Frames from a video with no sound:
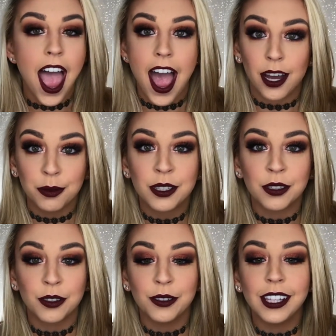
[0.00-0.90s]

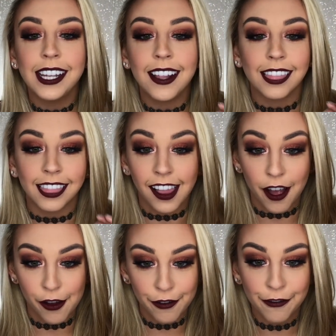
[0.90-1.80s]
absolutely
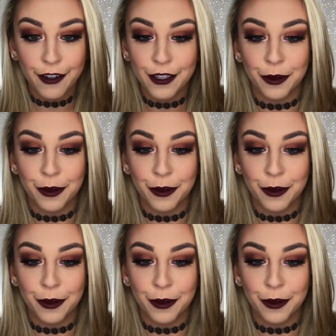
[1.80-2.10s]
love